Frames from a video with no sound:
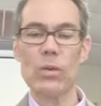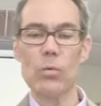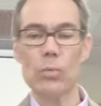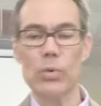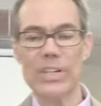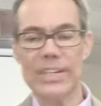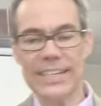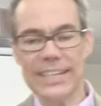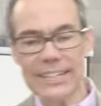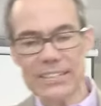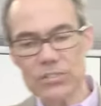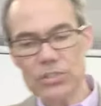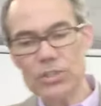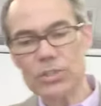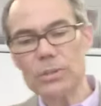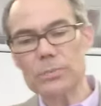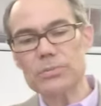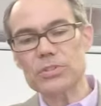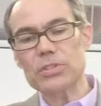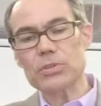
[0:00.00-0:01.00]
We get
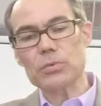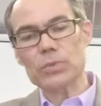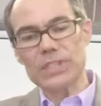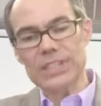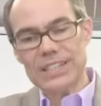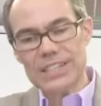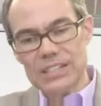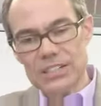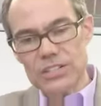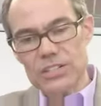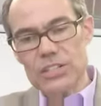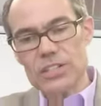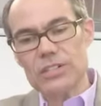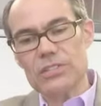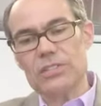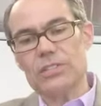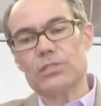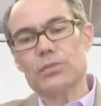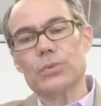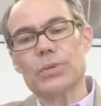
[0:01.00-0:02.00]
Scripture. We get
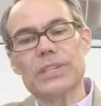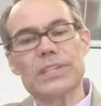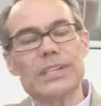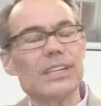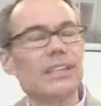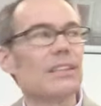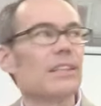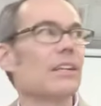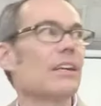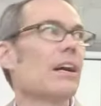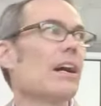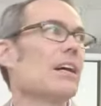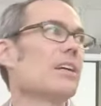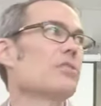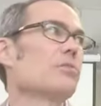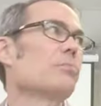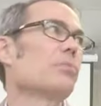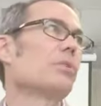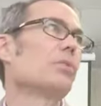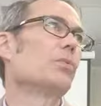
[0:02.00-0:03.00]
Jesus. We get the
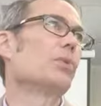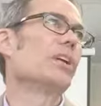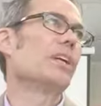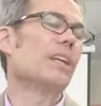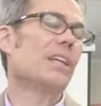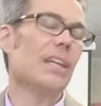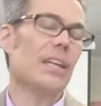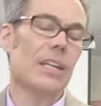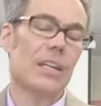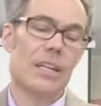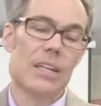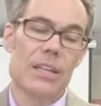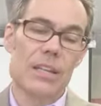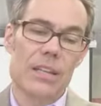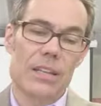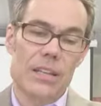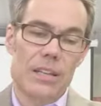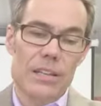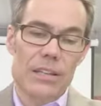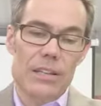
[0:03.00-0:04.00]
gospel. We get
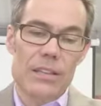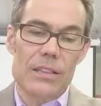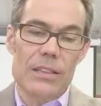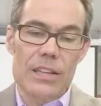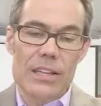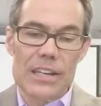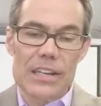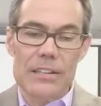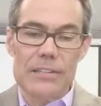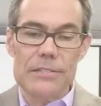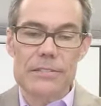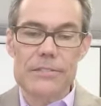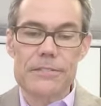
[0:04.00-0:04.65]
life.